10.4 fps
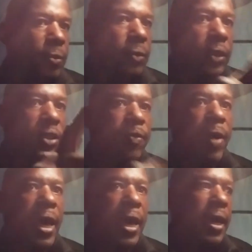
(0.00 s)

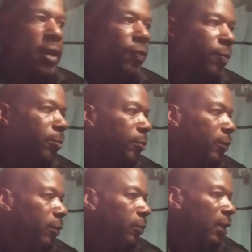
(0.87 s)
I
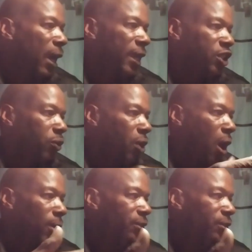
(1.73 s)
guess you would call them